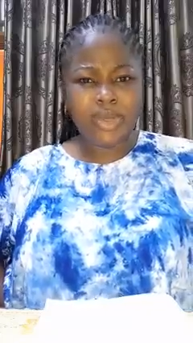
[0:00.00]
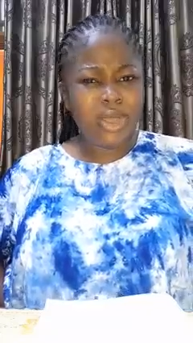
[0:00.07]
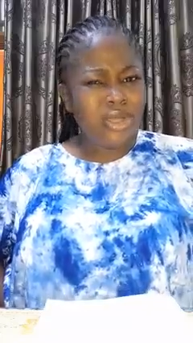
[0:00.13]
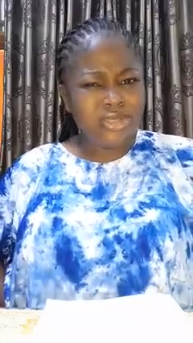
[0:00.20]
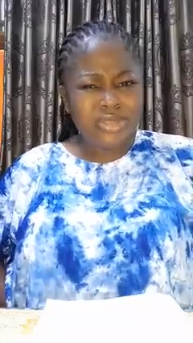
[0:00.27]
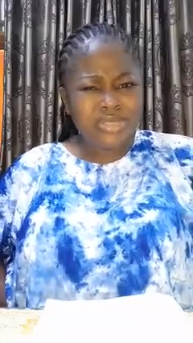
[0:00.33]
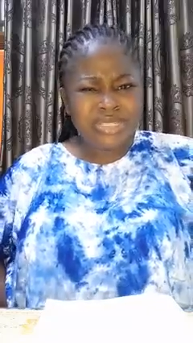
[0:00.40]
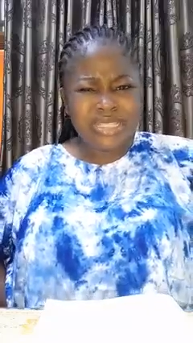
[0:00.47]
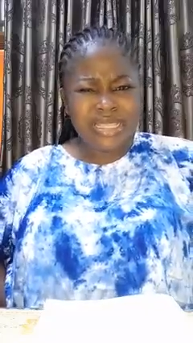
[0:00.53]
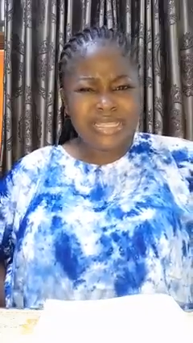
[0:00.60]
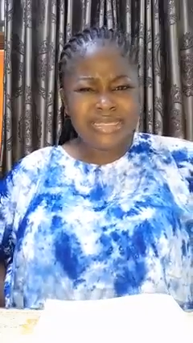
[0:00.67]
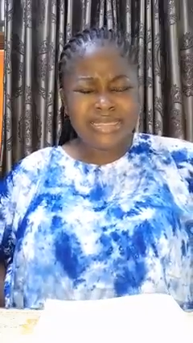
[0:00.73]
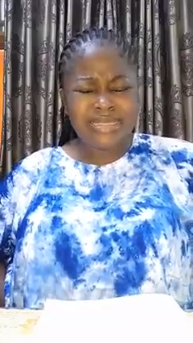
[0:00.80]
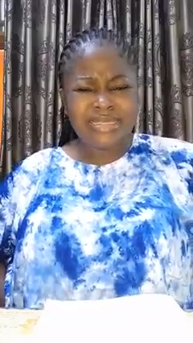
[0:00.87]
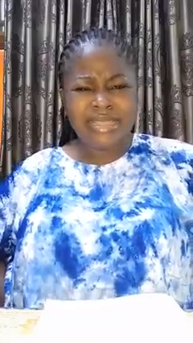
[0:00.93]
All those
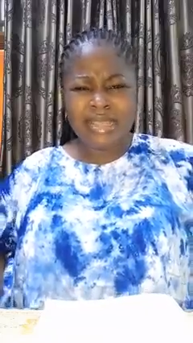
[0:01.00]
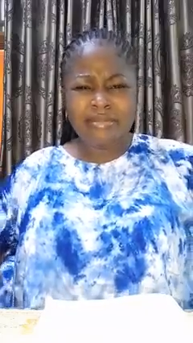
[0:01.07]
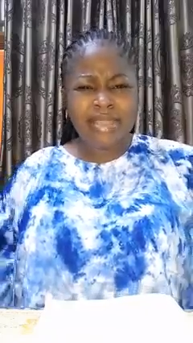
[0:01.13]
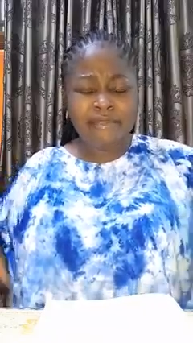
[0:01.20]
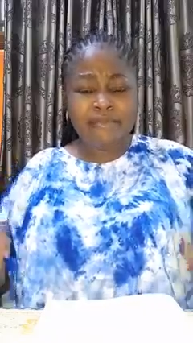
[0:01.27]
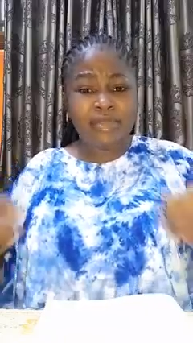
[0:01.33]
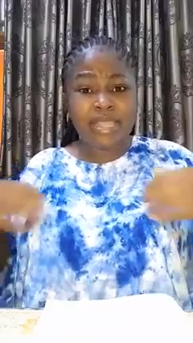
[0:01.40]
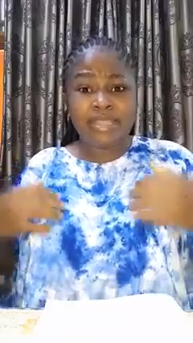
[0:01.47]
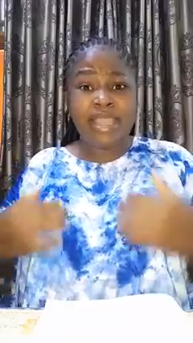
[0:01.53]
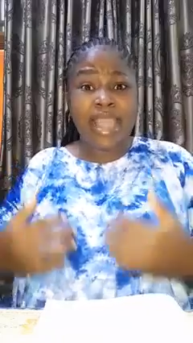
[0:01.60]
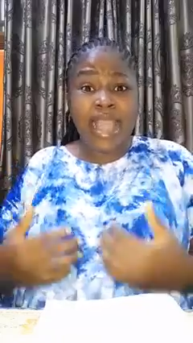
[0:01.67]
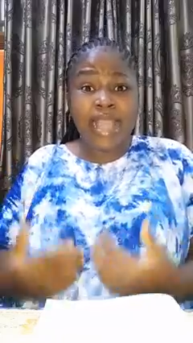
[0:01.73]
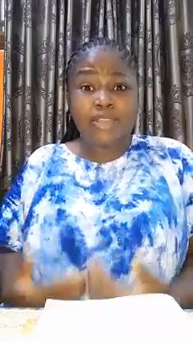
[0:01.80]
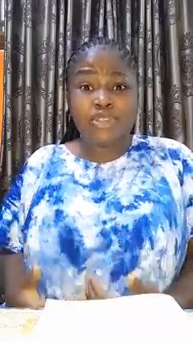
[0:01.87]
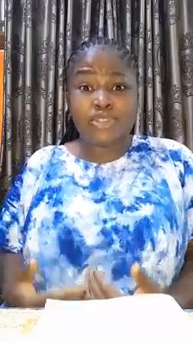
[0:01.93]
things.
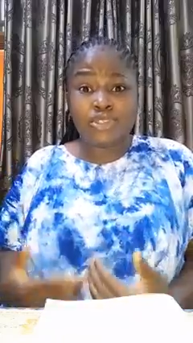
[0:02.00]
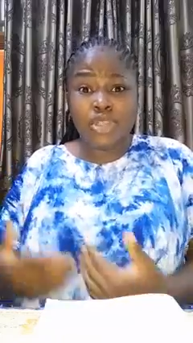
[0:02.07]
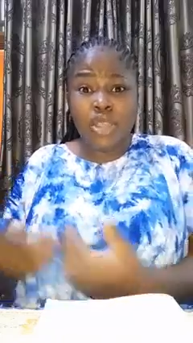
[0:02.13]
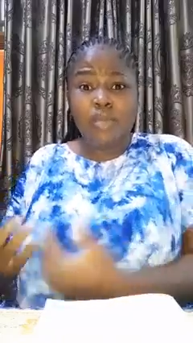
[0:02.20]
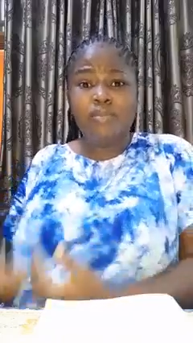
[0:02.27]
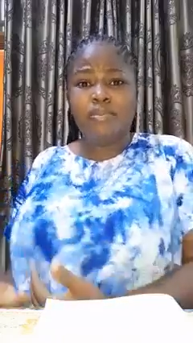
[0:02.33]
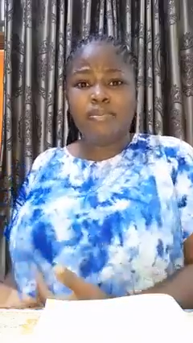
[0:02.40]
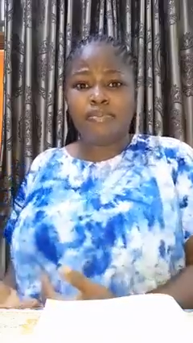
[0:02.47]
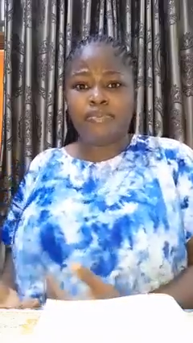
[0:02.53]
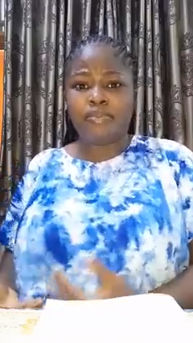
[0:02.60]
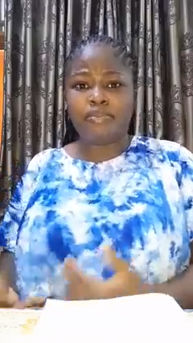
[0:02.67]
Some